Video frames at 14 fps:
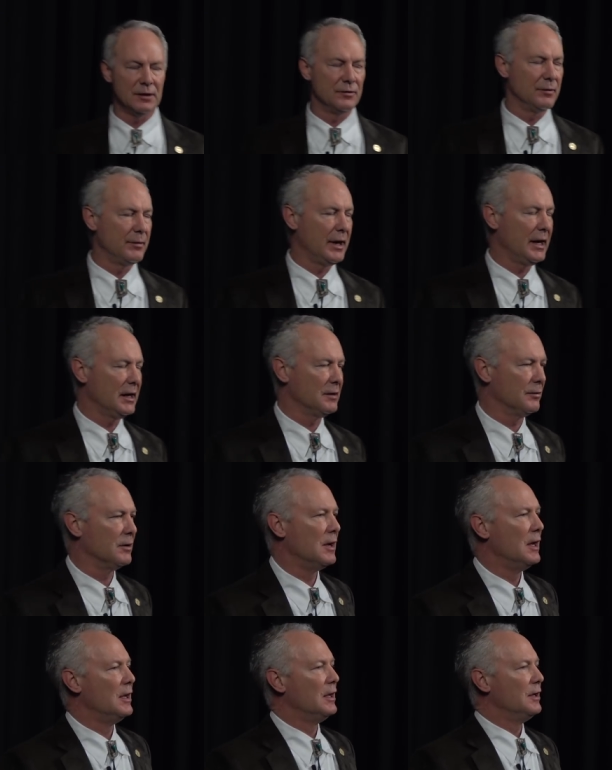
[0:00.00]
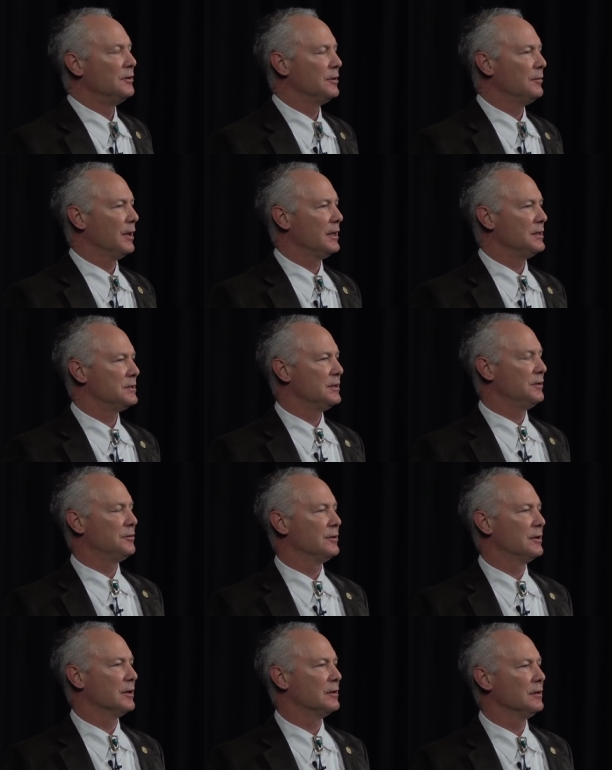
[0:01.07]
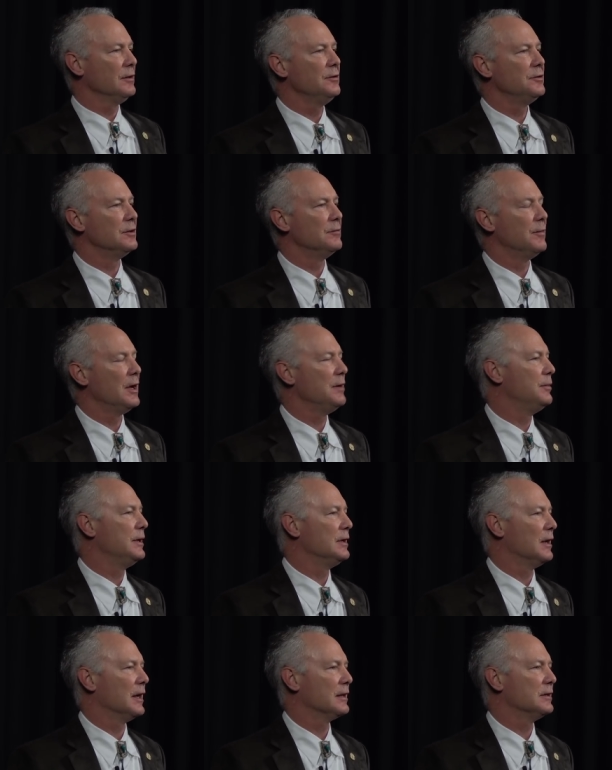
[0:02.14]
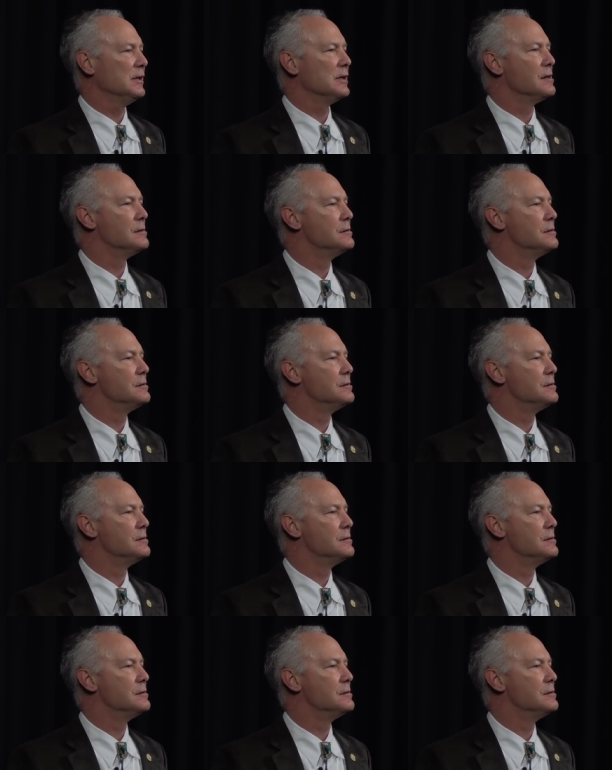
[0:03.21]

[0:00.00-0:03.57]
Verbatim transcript: of the mandible. Somebody's centric occlusion may be like this.